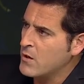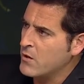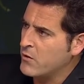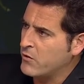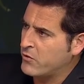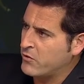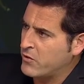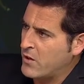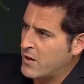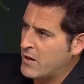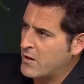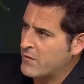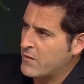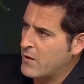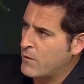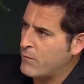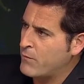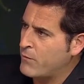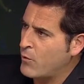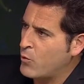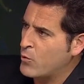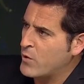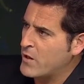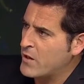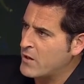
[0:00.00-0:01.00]
saying that
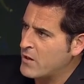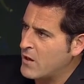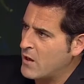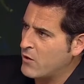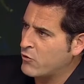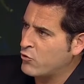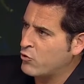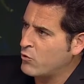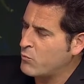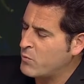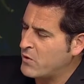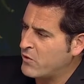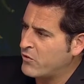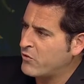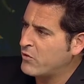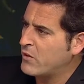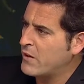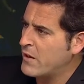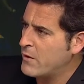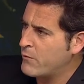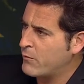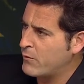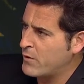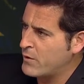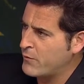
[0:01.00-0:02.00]
voting yes will be
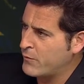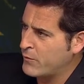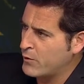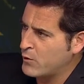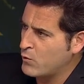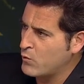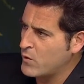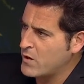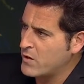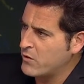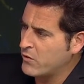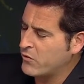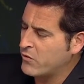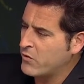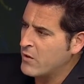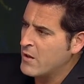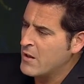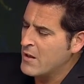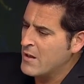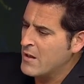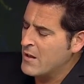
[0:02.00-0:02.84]
slavery for Greece.